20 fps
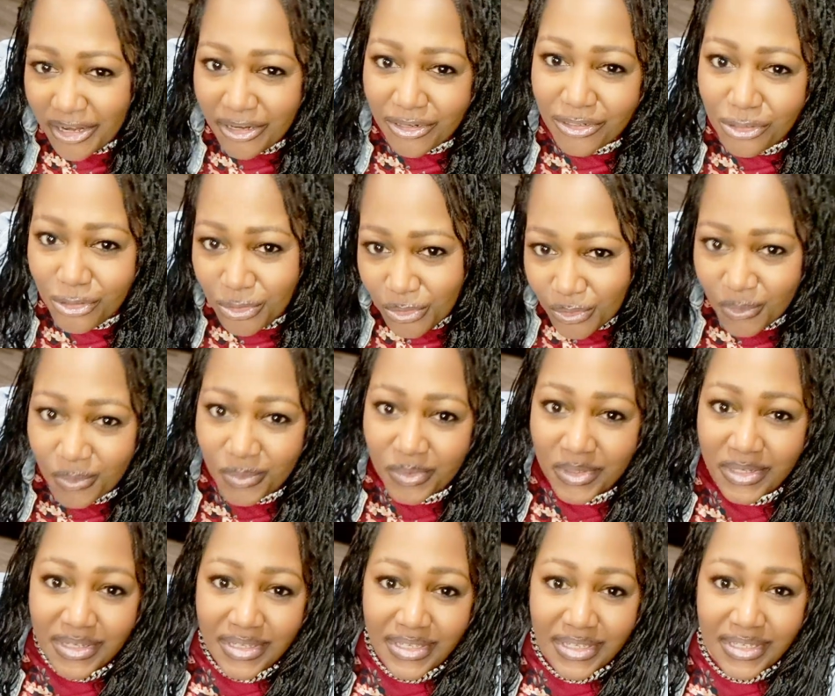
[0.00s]
you
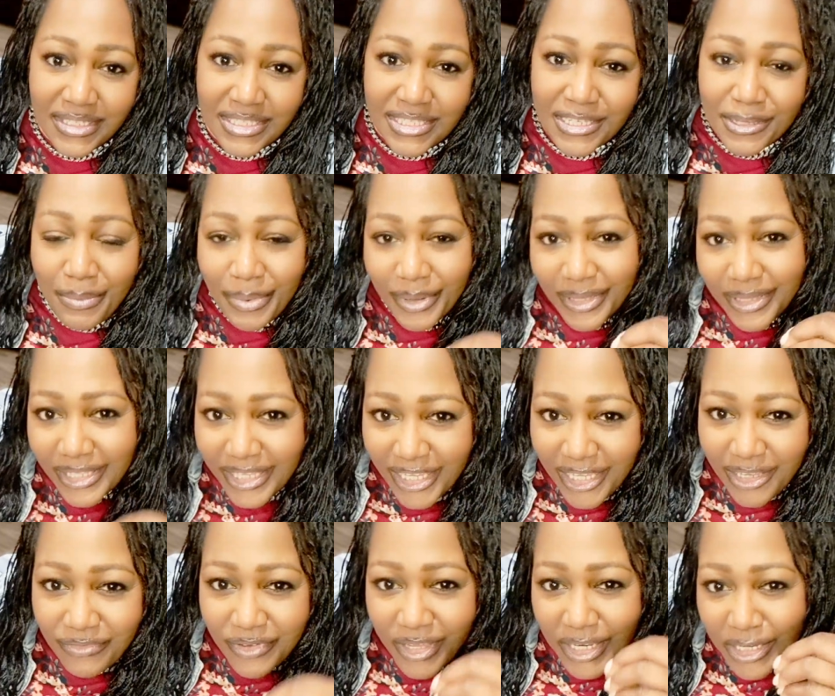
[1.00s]
to
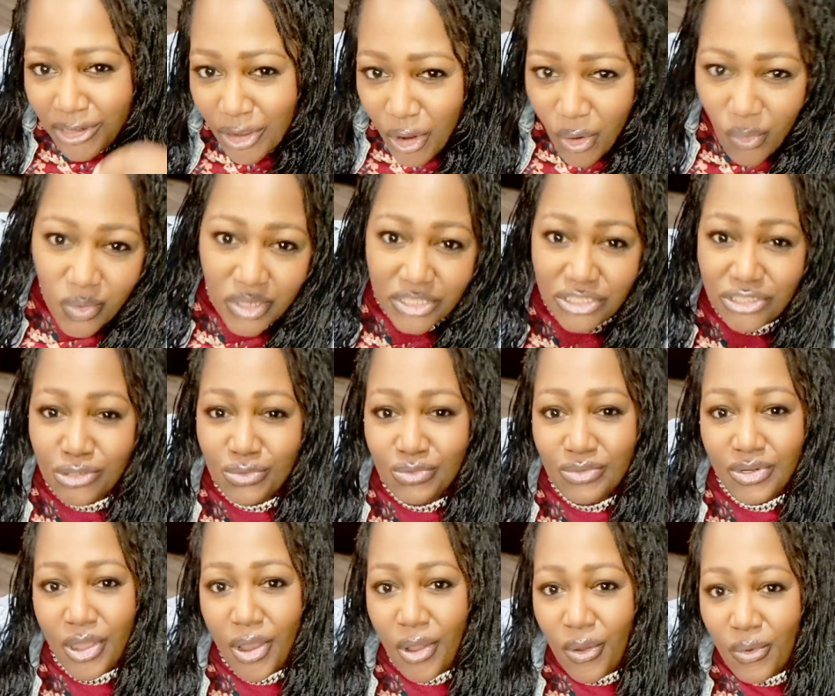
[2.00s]
believe and know what you
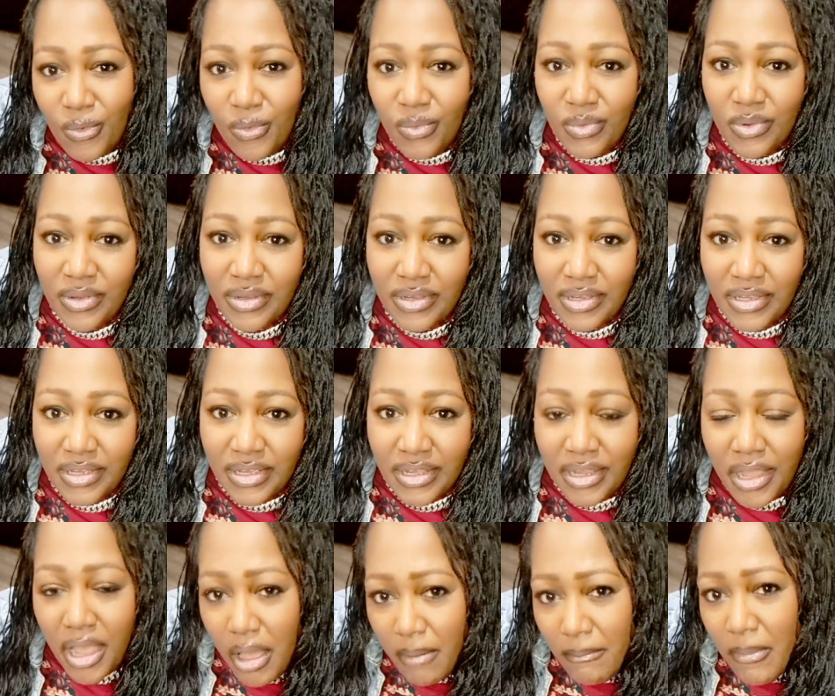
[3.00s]
know.
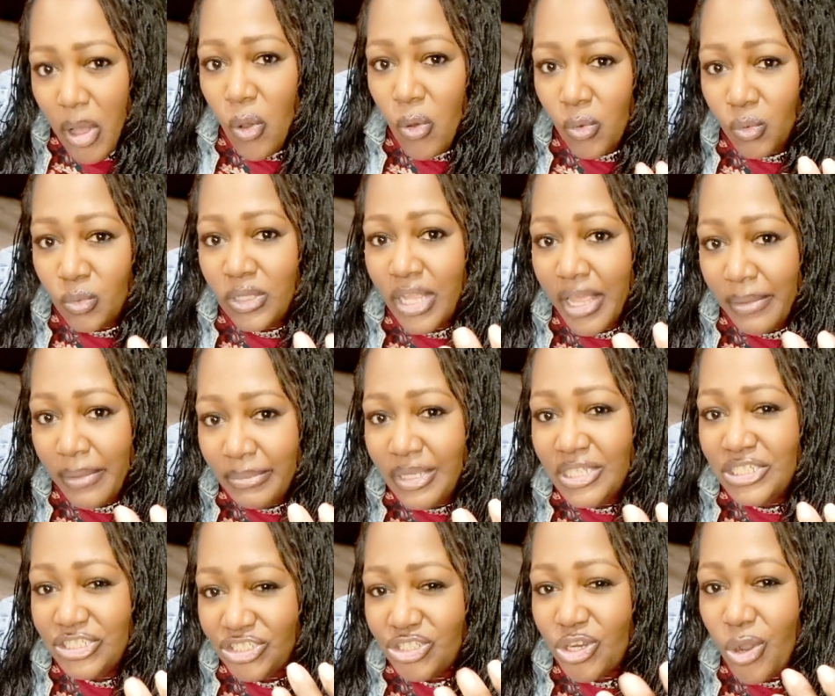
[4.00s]
Come on, let
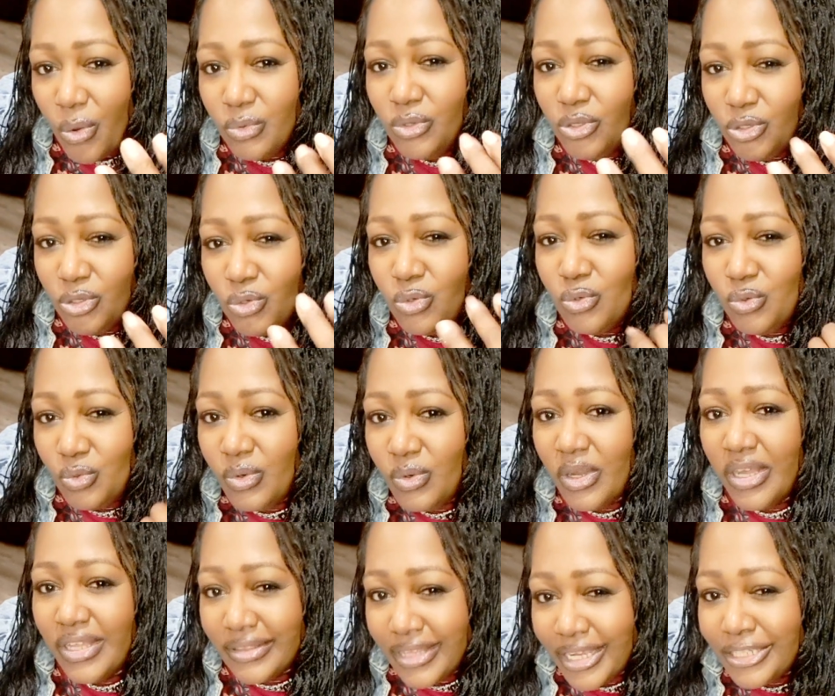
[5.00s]
me show you
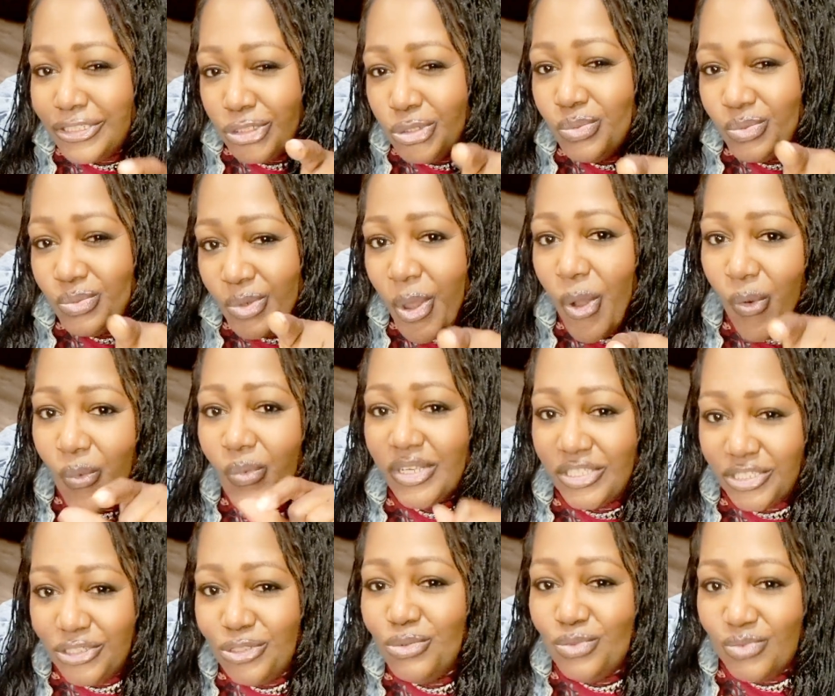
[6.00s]
that you know
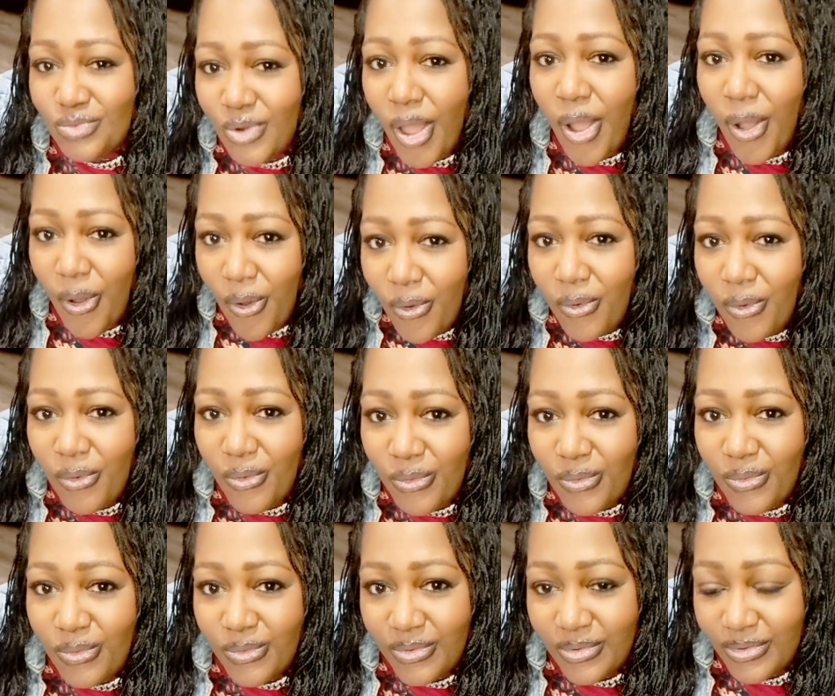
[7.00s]
what you know.